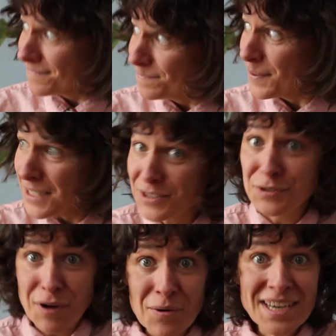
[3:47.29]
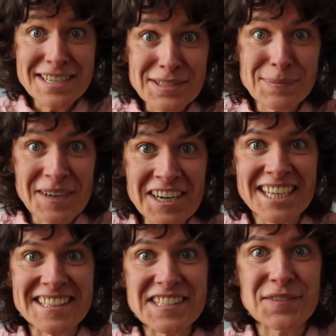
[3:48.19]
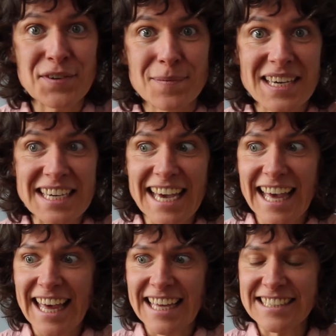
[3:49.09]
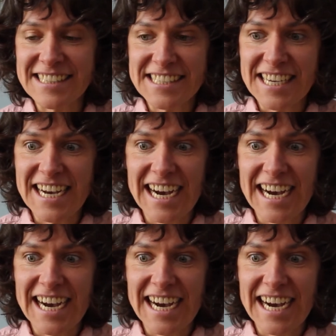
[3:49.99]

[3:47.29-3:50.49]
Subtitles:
big growing experience for me. And,